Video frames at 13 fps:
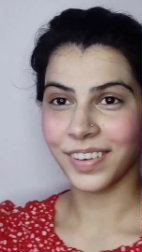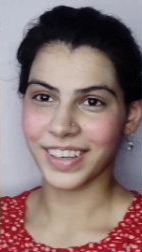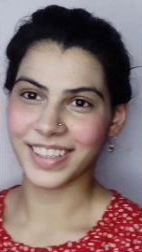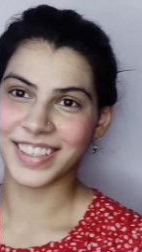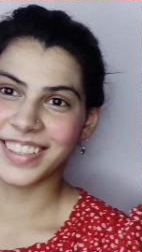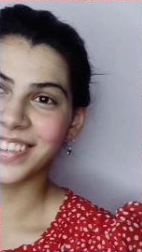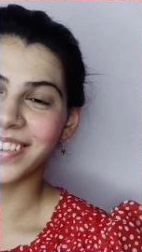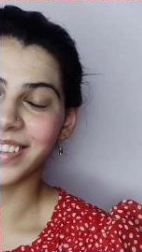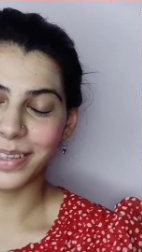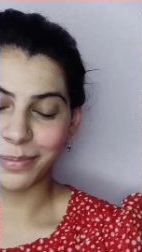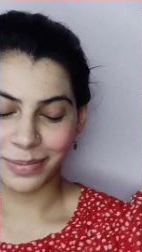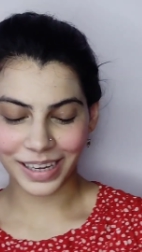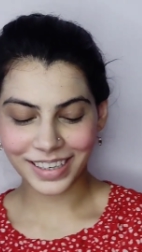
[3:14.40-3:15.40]
Okay, so
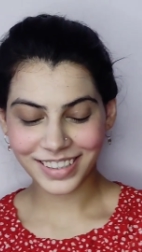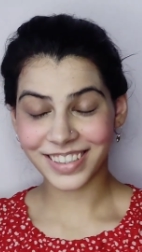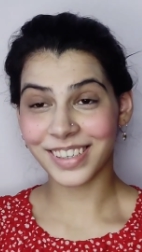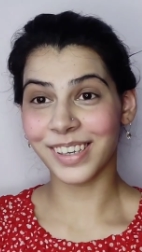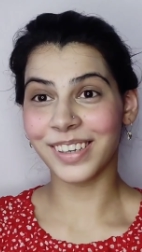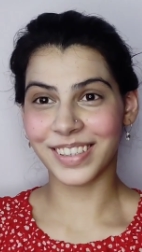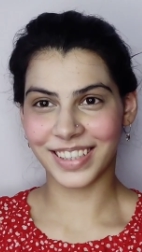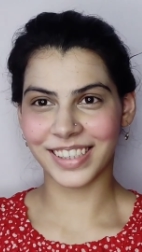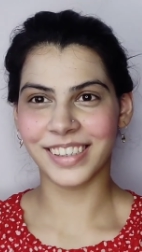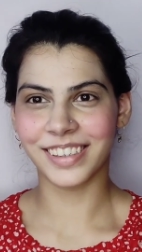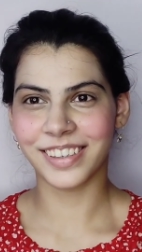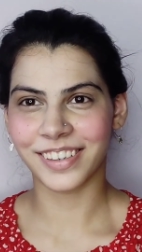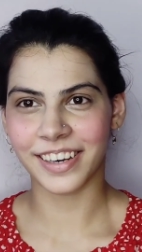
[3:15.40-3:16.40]
the blush looks a
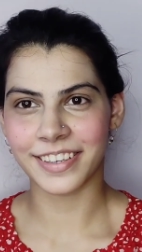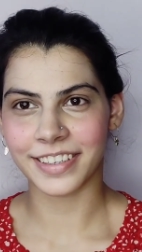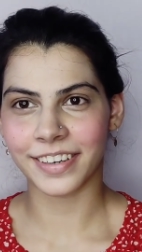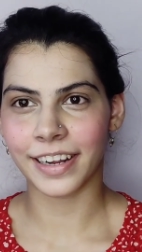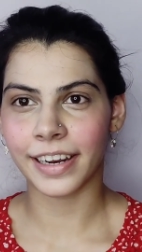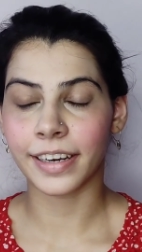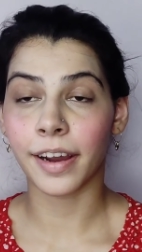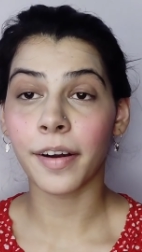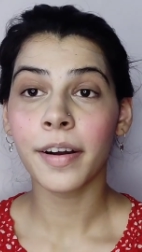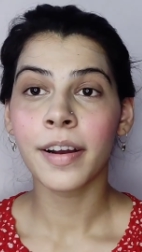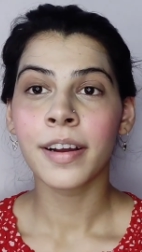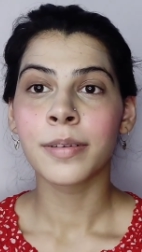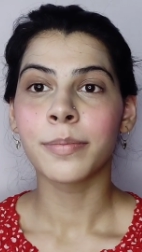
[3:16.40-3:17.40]
little crazy right
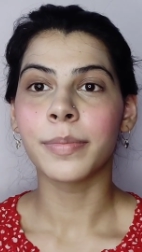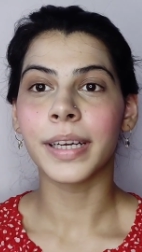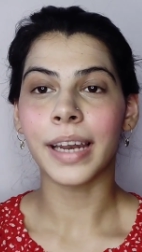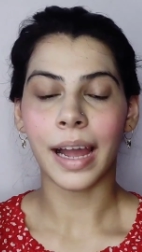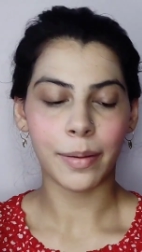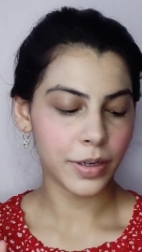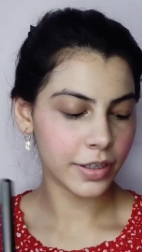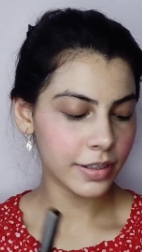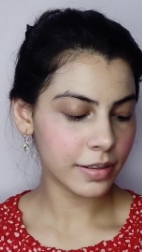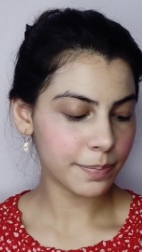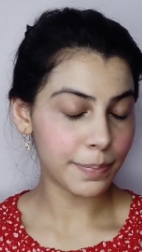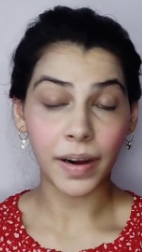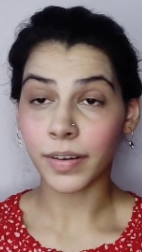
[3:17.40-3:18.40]
now, but I'm
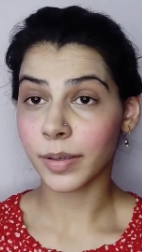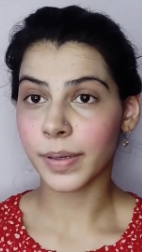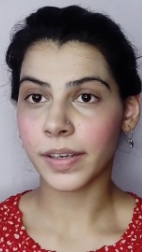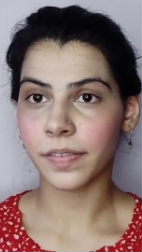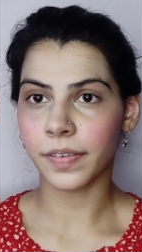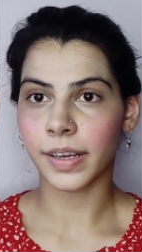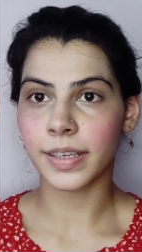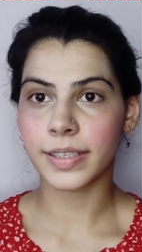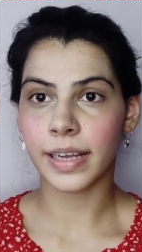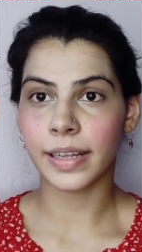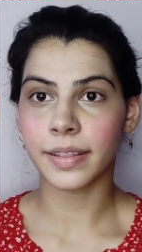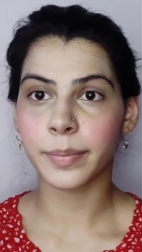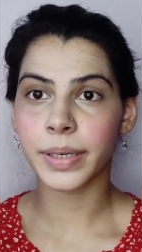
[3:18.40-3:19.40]
gonna powder my
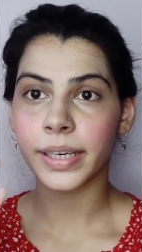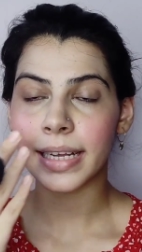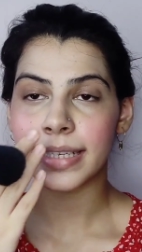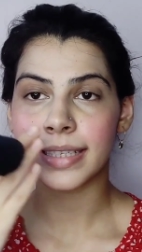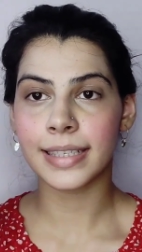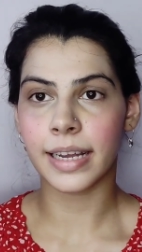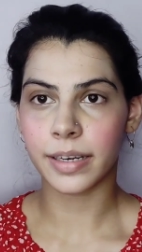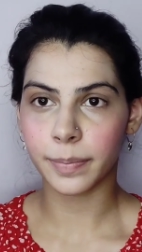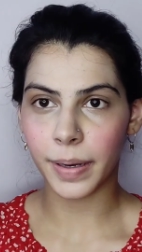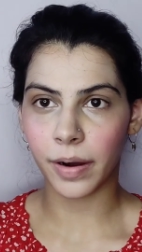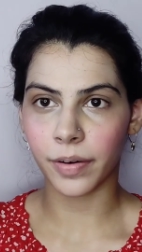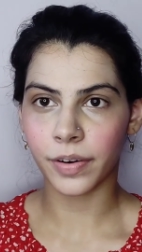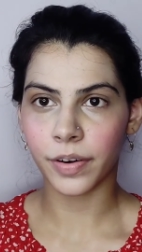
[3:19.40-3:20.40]
face, and the minute I set a
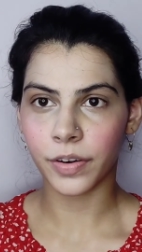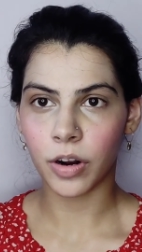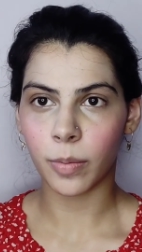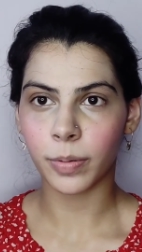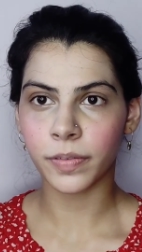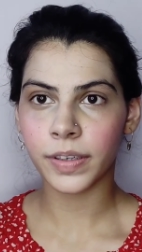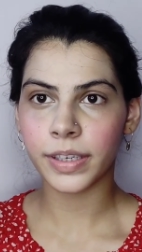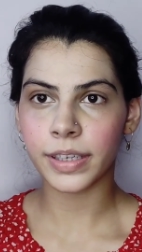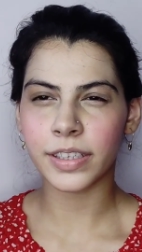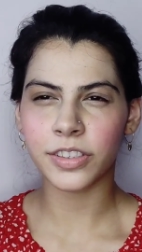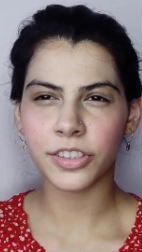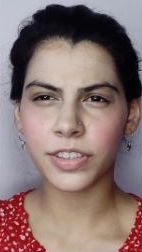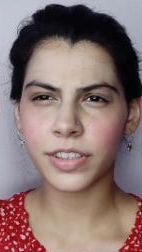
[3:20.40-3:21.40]
powder on top of
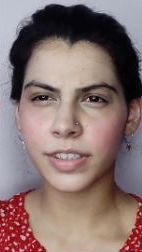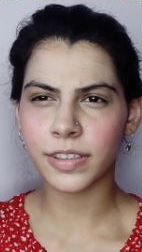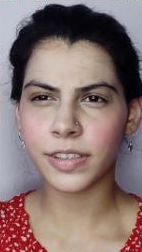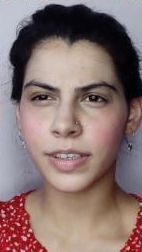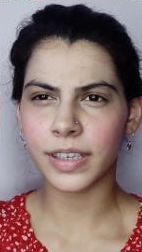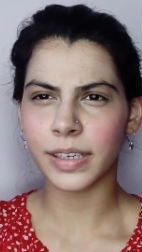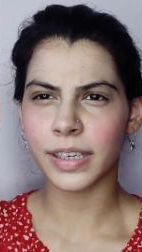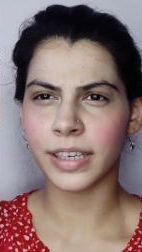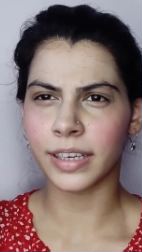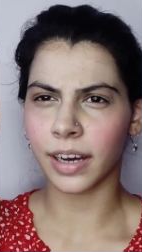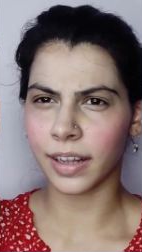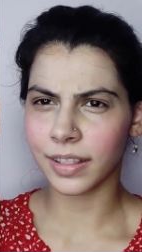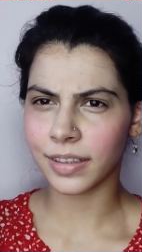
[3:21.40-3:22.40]
it, it's just gonna
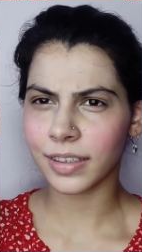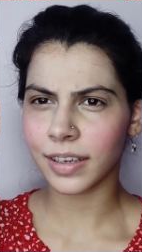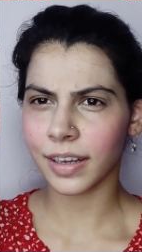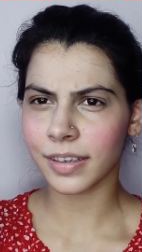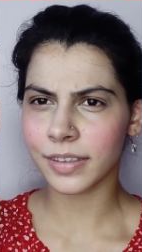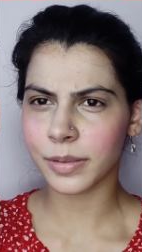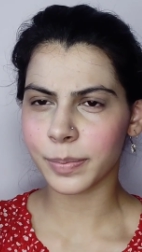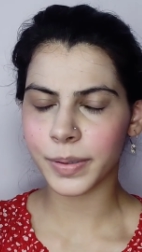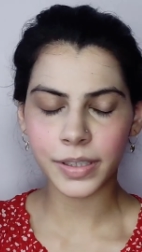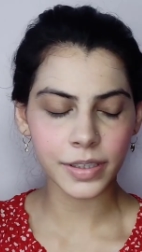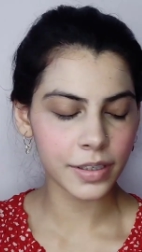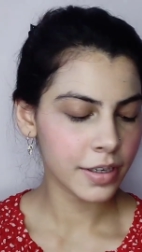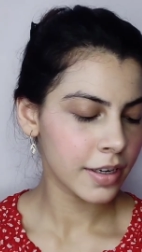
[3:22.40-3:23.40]
dull the color a
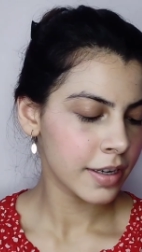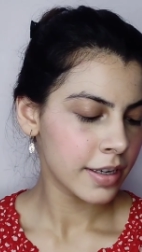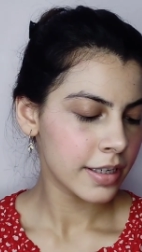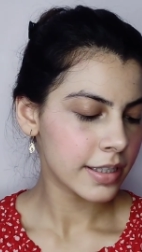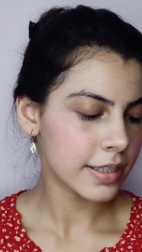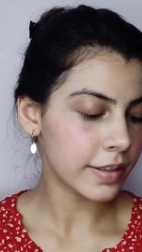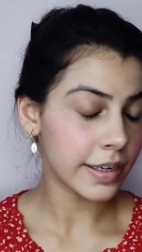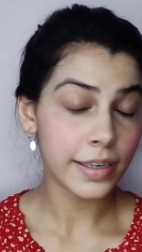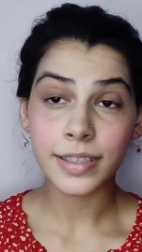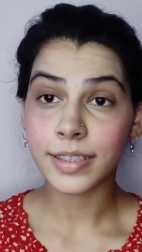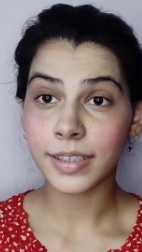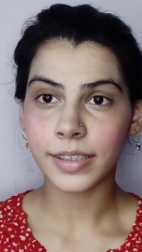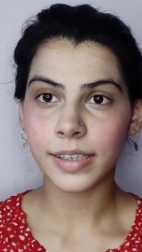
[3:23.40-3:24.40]
bit. So it
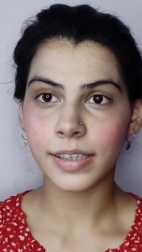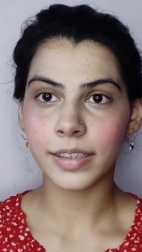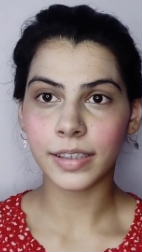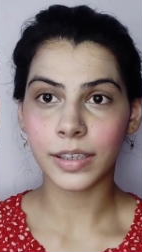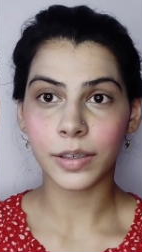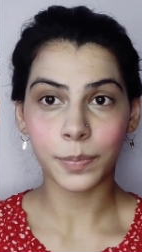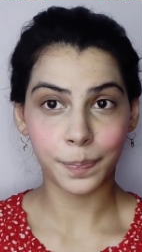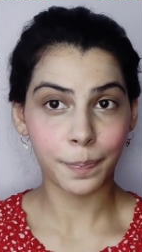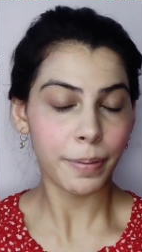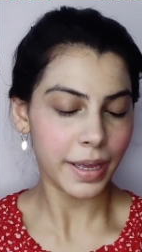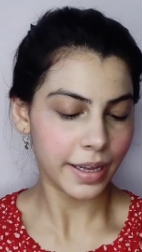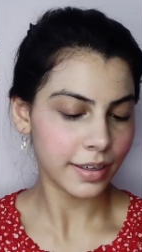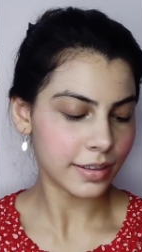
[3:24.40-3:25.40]
is gonna look
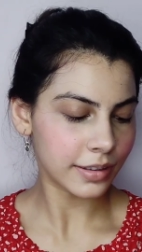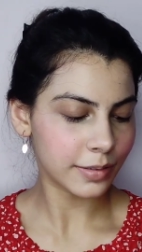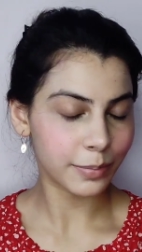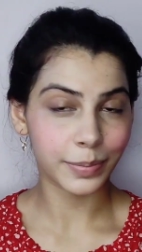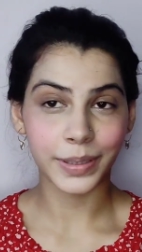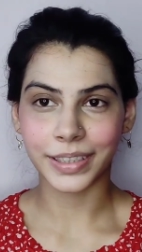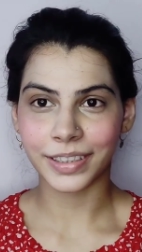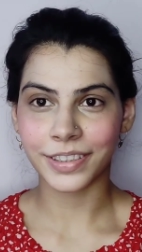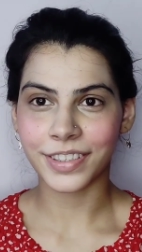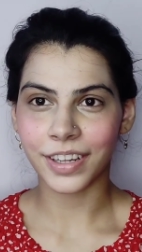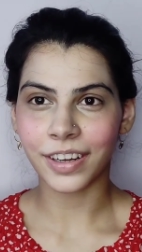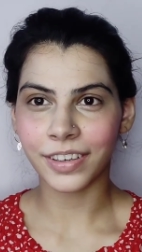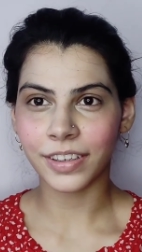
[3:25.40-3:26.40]
pink, but
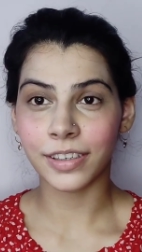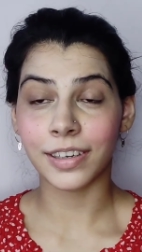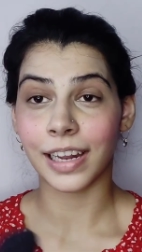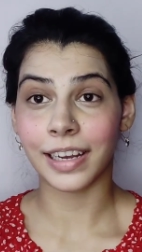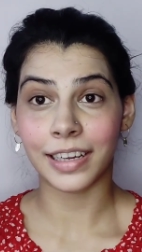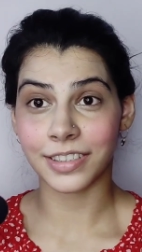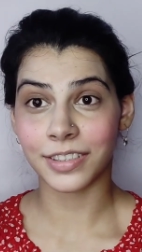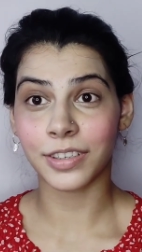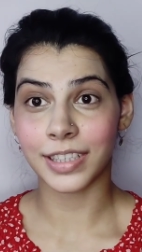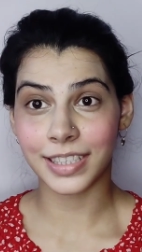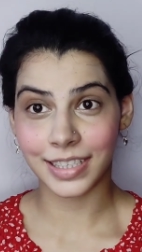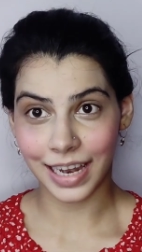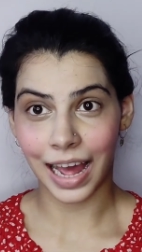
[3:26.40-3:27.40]
it's not gonna look like I just
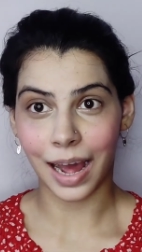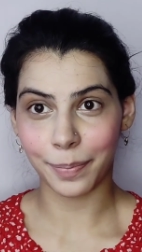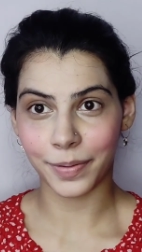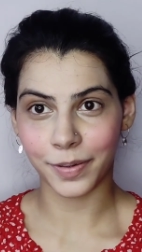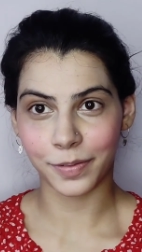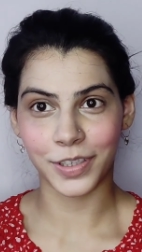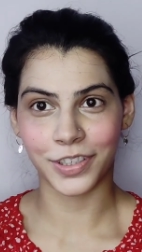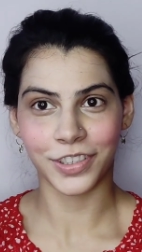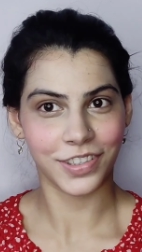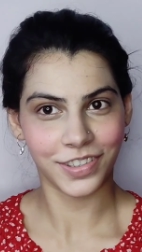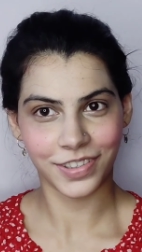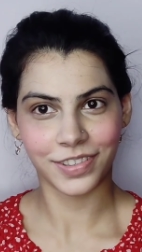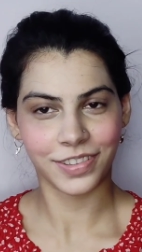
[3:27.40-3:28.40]
got slapped, which
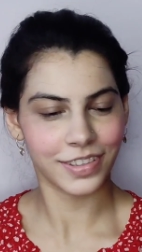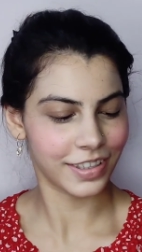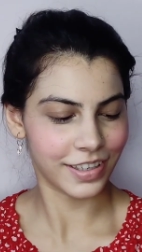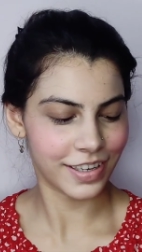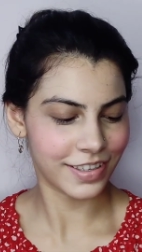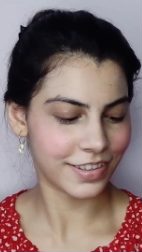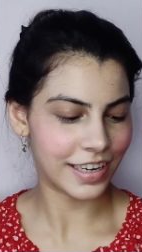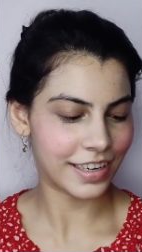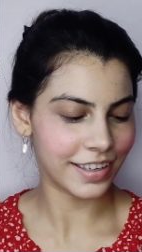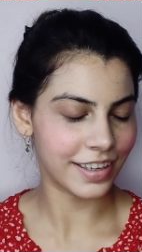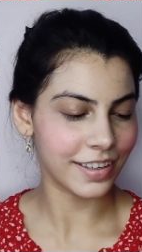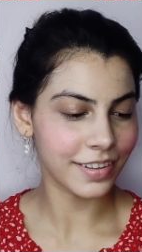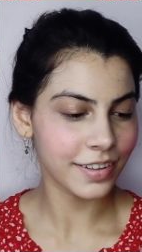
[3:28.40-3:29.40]
is the case
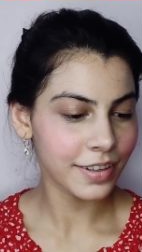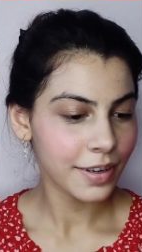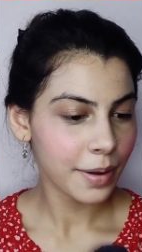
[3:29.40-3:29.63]
right now.